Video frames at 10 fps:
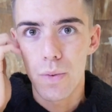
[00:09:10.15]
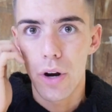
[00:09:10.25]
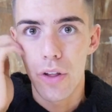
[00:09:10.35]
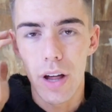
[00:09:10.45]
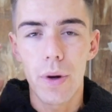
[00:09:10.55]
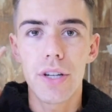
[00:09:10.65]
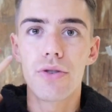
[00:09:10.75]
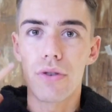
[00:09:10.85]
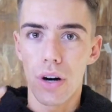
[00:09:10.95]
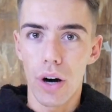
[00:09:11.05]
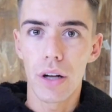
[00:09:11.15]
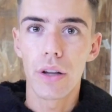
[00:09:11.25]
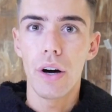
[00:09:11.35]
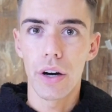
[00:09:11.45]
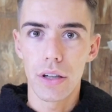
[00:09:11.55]
It's one of the, I want to draw
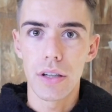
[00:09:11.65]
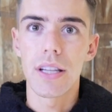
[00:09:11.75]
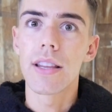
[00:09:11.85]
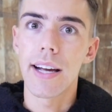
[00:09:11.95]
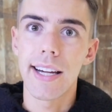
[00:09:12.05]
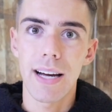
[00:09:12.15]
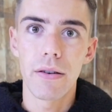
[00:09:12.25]
all the oils and things